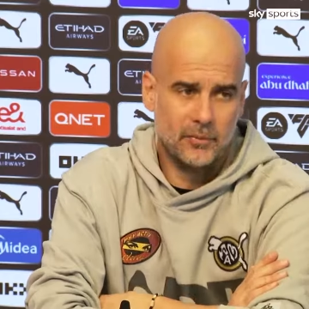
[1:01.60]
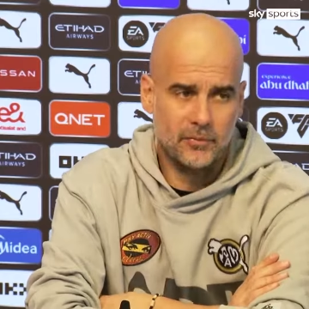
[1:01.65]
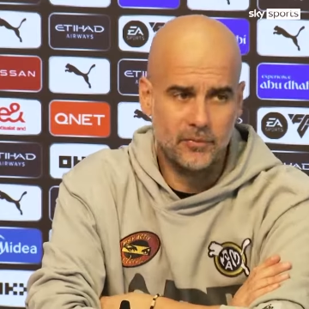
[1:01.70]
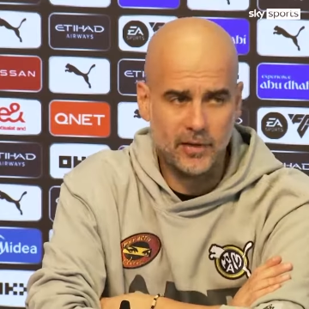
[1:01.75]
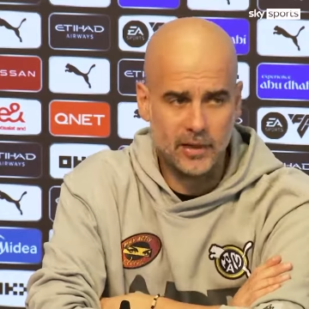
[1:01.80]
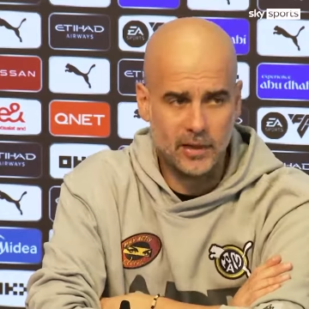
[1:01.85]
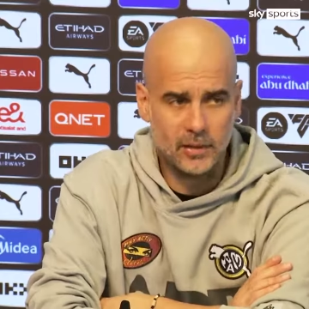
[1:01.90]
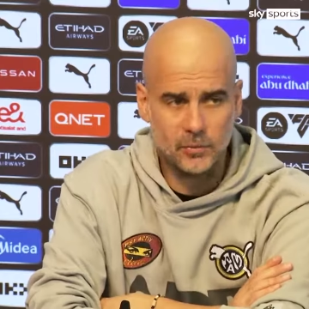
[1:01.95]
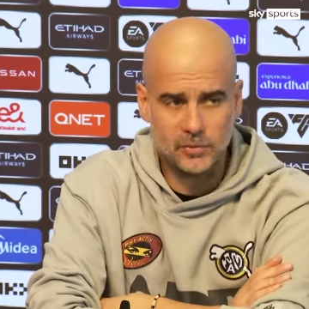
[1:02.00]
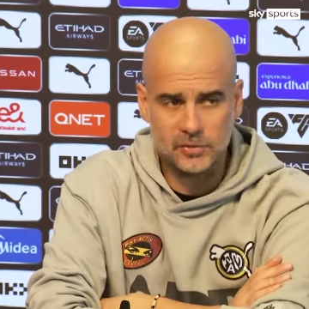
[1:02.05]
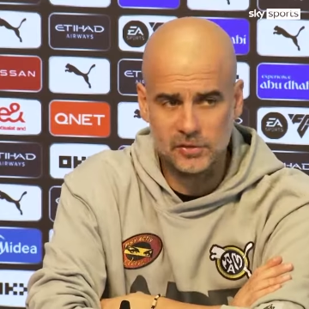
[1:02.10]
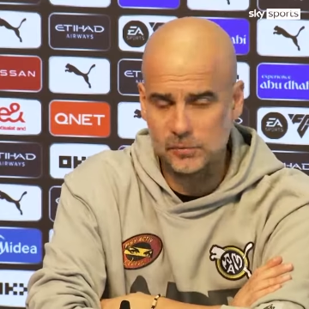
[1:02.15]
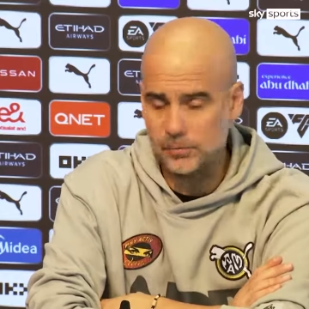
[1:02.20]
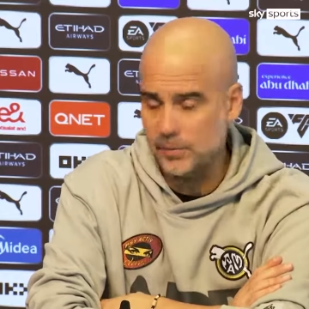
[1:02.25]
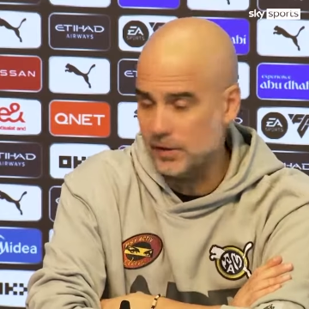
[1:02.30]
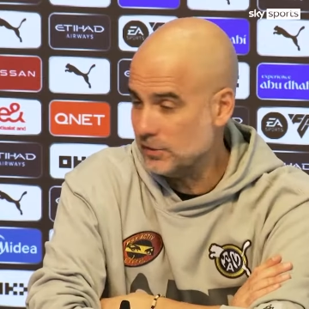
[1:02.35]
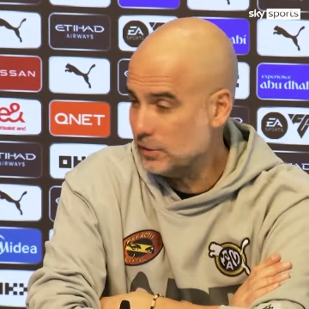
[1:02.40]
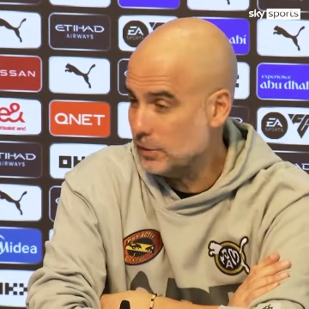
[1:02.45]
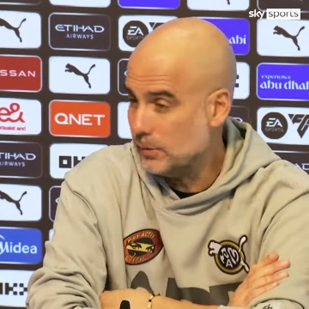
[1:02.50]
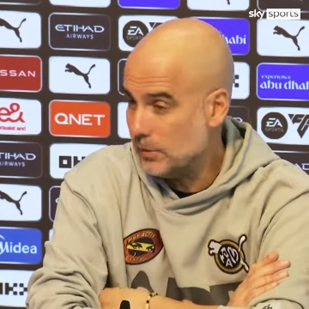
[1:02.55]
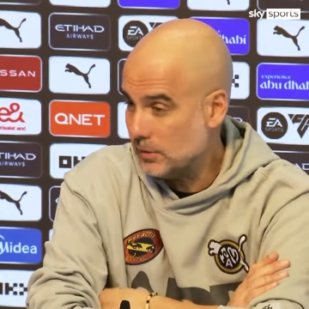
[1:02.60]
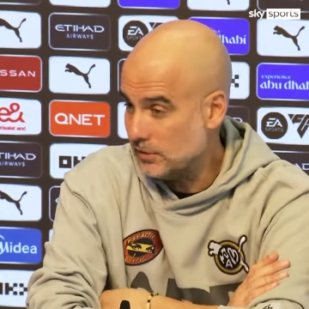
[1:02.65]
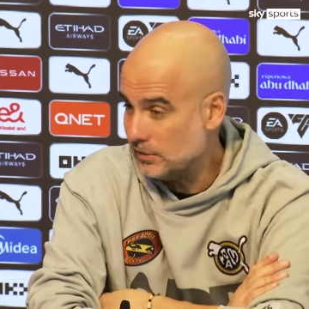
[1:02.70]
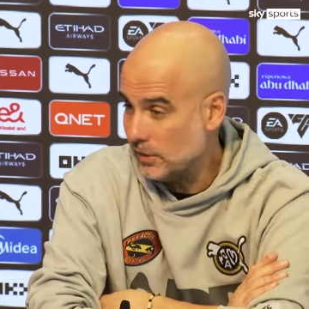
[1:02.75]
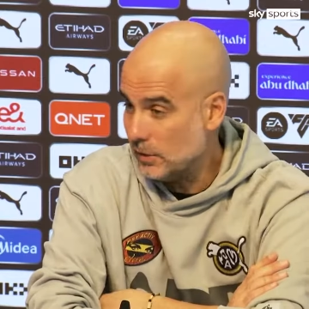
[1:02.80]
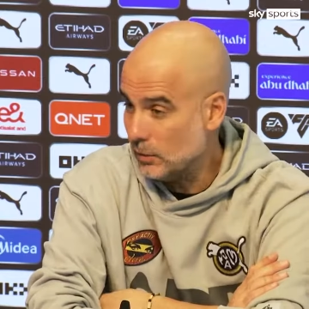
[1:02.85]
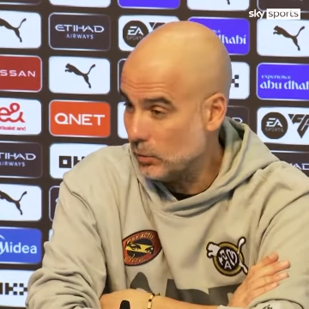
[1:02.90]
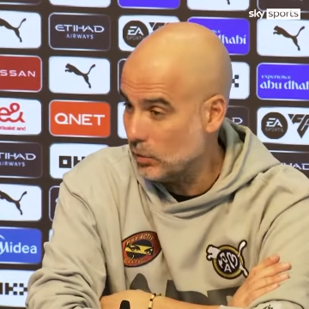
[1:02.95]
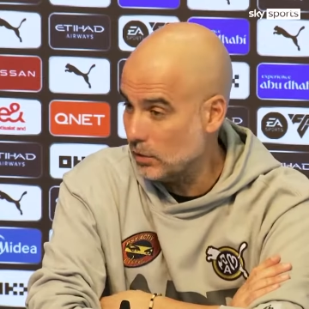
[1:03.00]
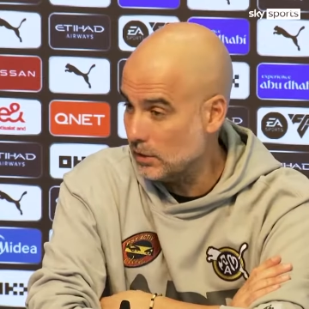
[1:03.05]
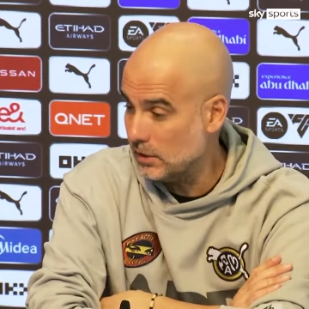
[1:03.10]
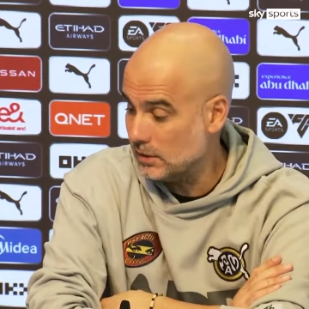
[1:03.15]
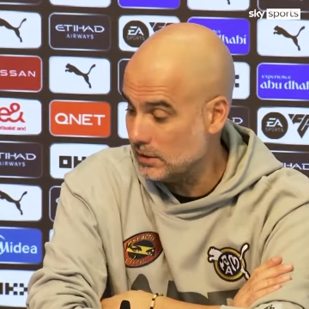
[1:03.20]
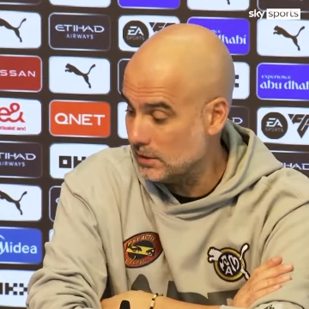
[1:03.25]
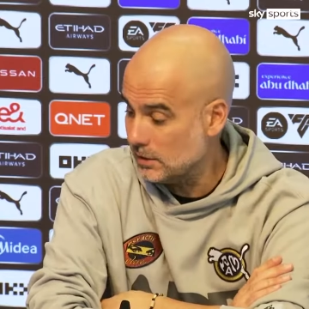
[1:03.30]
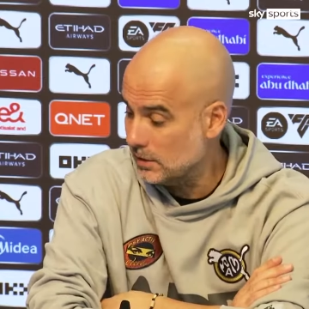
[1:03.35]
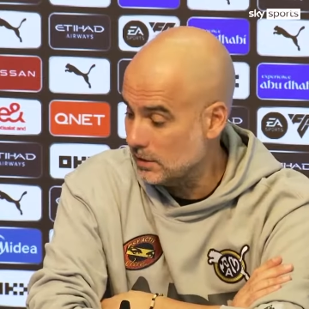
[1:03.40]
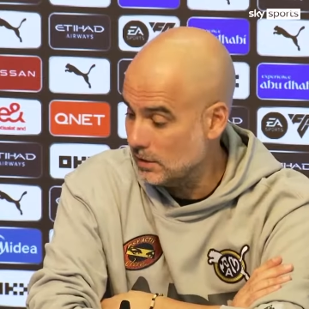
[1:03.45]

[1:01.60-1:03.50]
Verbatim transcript: Cup final was special because they wanted